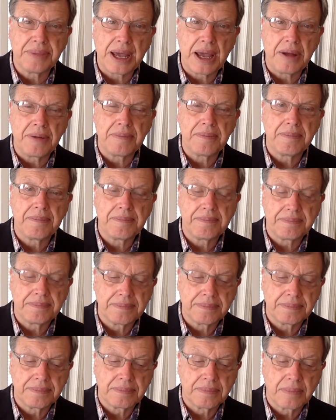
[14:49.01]
out.
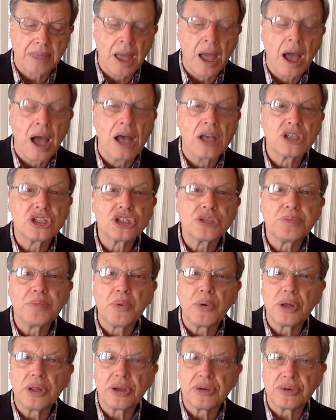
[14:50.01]

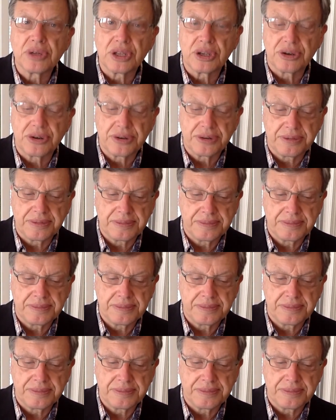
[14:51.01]
Spoiler alert,